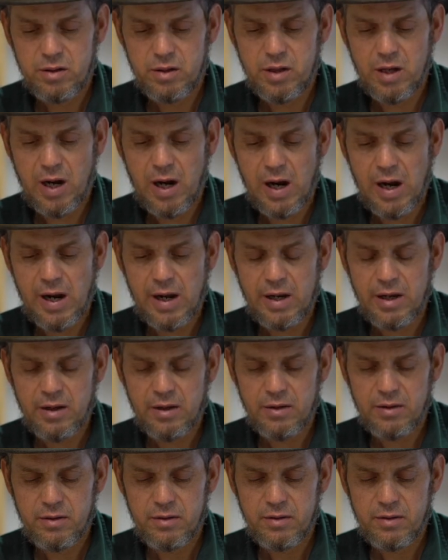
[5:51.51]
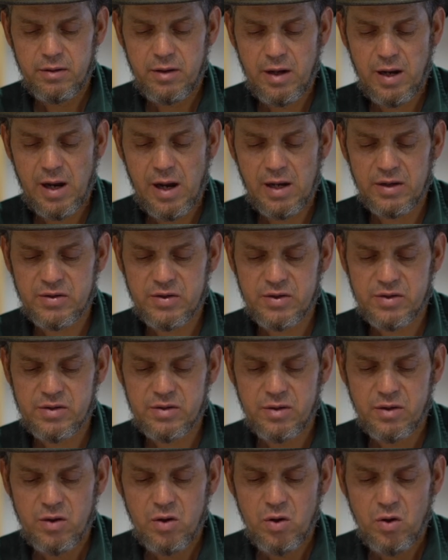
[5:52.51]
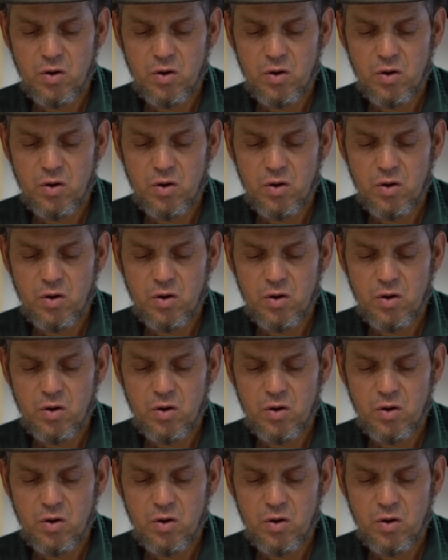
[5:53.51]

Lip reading: guy asks,